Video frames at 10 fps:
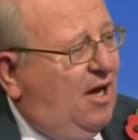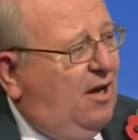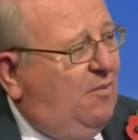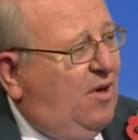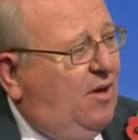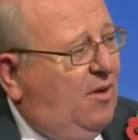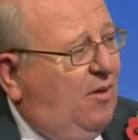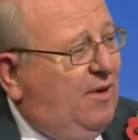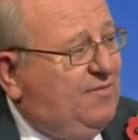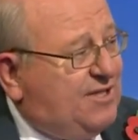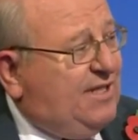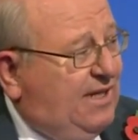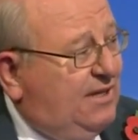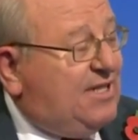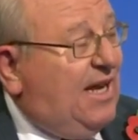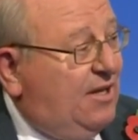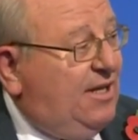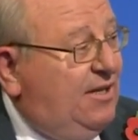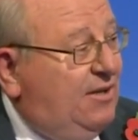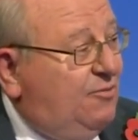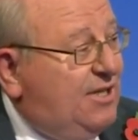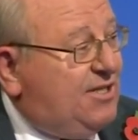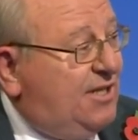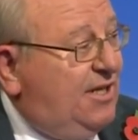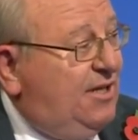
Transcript: and we've seen it, sadly, recently.